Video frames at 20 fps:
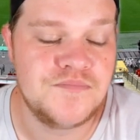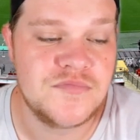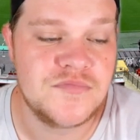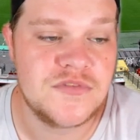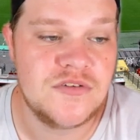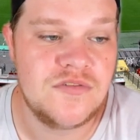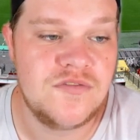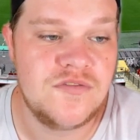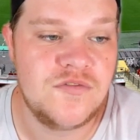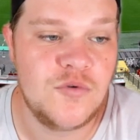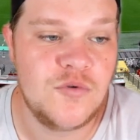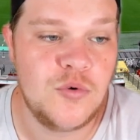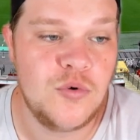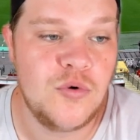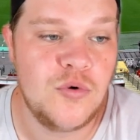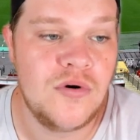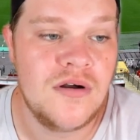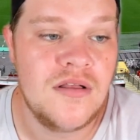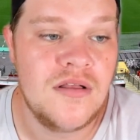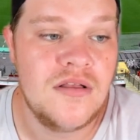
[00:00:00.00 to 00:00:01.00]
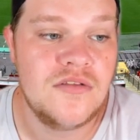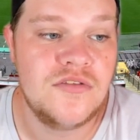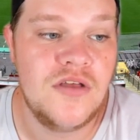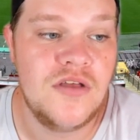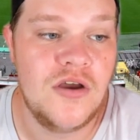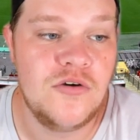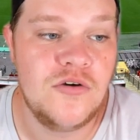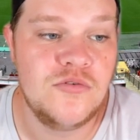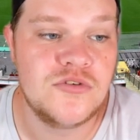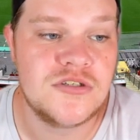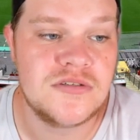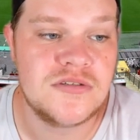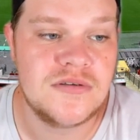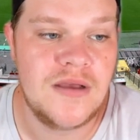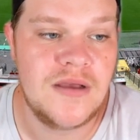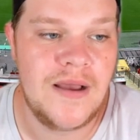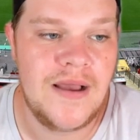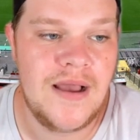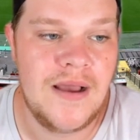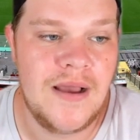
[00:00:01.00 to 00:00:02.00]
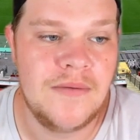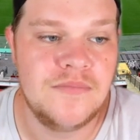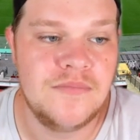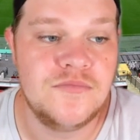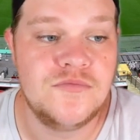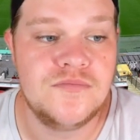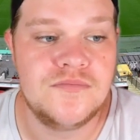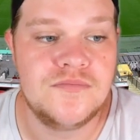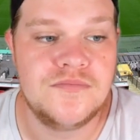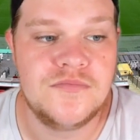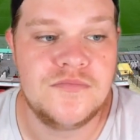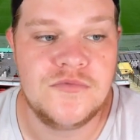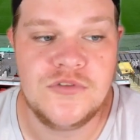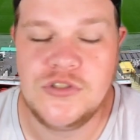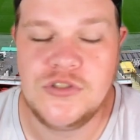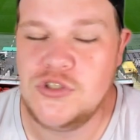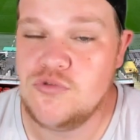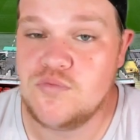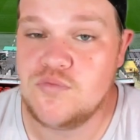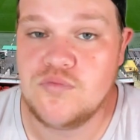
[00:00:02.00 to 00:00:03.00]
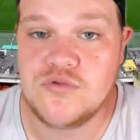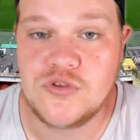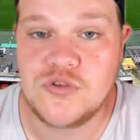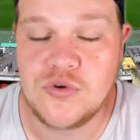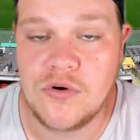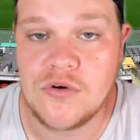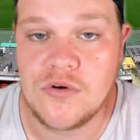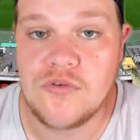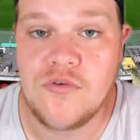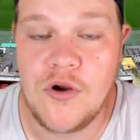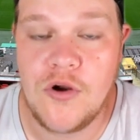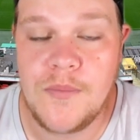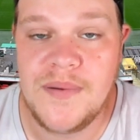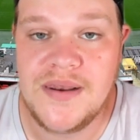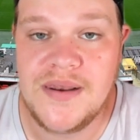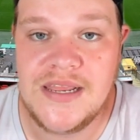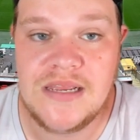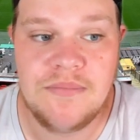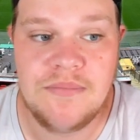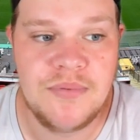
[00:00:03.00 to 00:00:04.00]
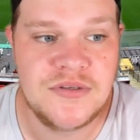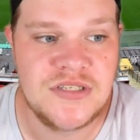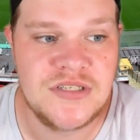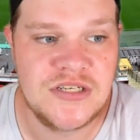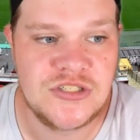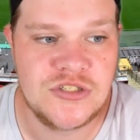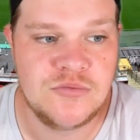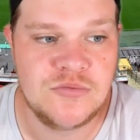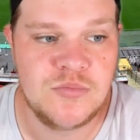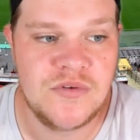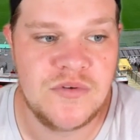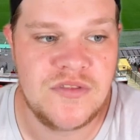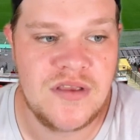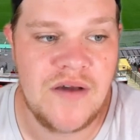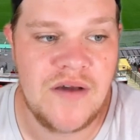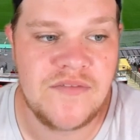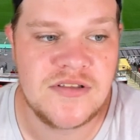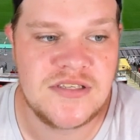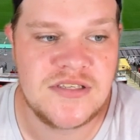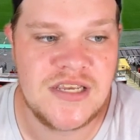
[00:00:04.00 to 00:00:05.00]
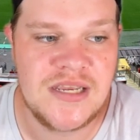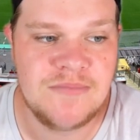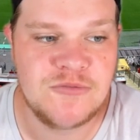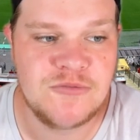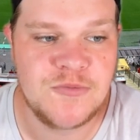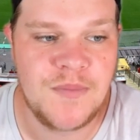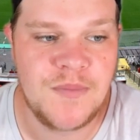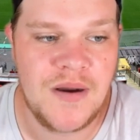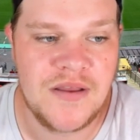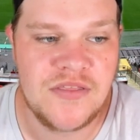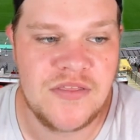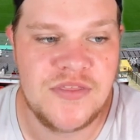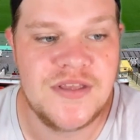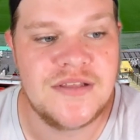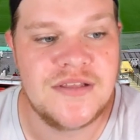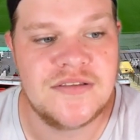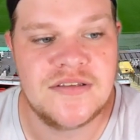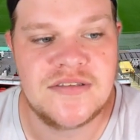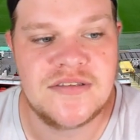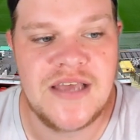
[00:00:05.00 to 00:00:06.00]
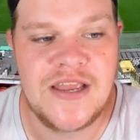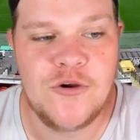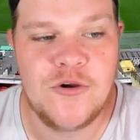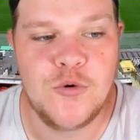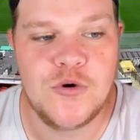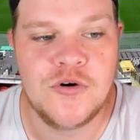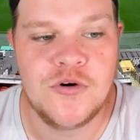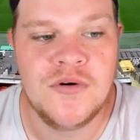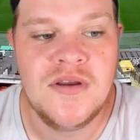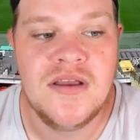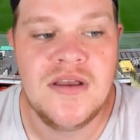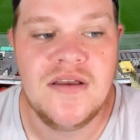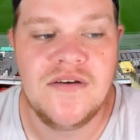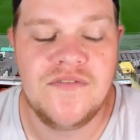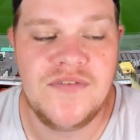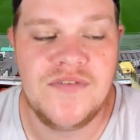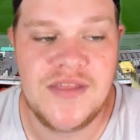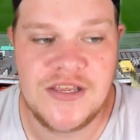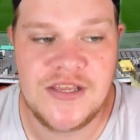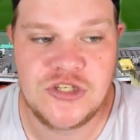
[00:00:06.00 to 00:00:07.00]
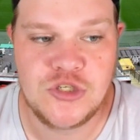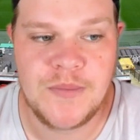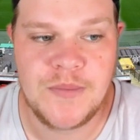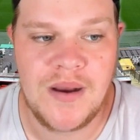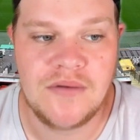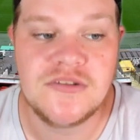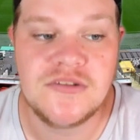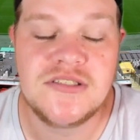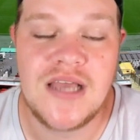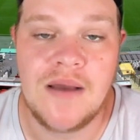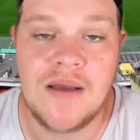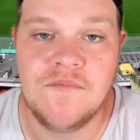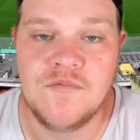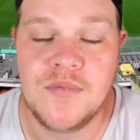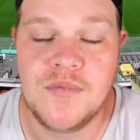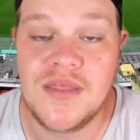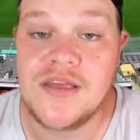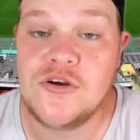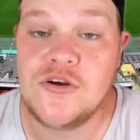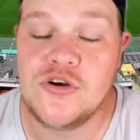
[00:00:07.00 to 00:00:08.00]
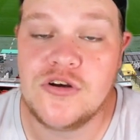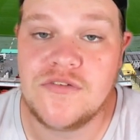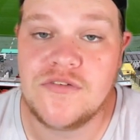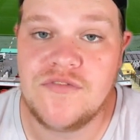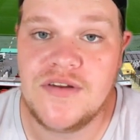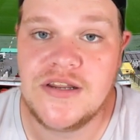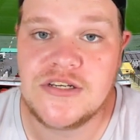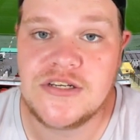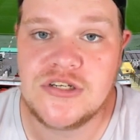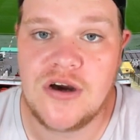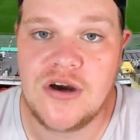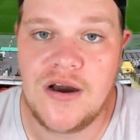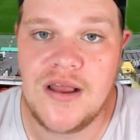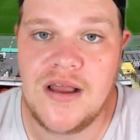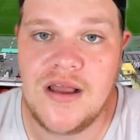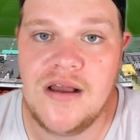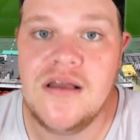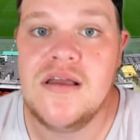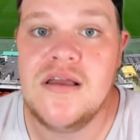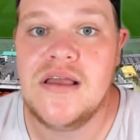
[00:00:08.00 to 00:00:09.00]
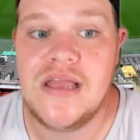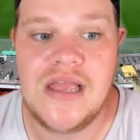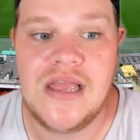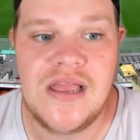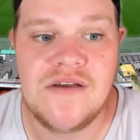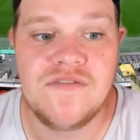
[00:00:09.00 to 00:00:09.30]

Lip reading: for those sort of Europa League position with the other teams, but I think that they will finish about 10th. They could finish higher if